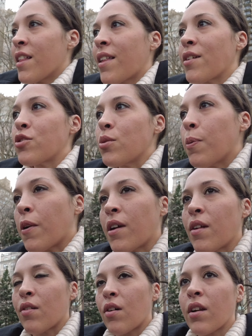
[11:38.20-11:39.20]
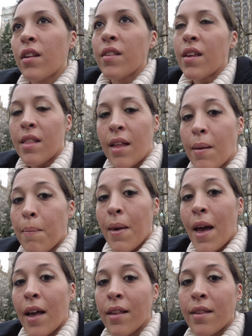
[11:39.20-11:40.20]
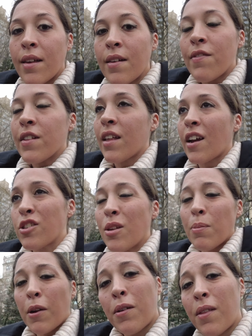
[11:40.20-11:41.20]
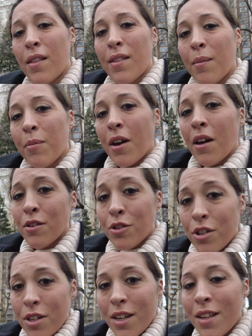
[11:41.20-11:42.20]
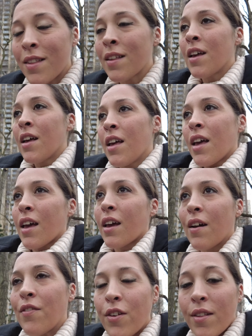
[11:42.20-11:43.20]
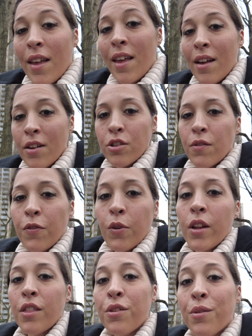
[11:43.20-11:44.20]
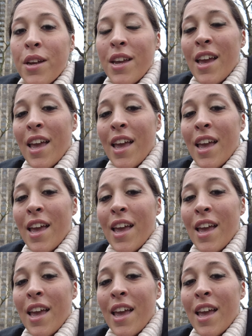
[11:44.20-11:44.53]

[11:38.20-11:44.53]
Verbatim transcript: Central Park is honestly like massive. It's actually bigger than some countries. It covers 843